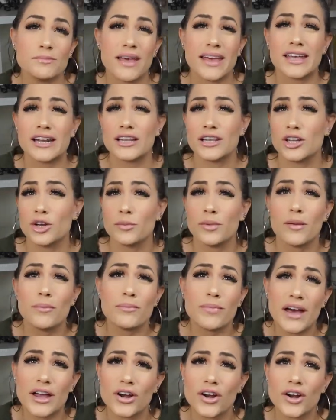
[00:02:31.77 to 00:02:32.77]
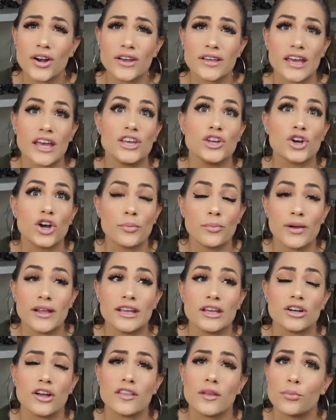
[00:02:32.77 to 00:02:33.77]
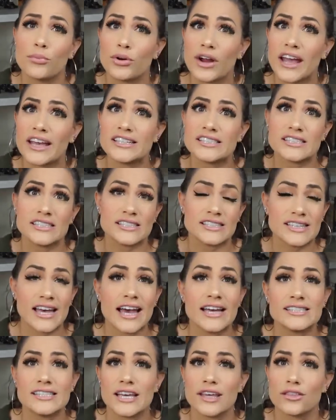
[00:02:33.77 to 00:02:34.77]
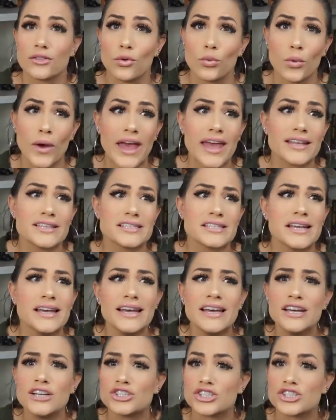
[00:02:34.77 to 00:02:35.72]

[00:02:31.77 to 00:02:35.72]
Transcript: make it a little bit better, get your opinion on the price, the sizing, the weight,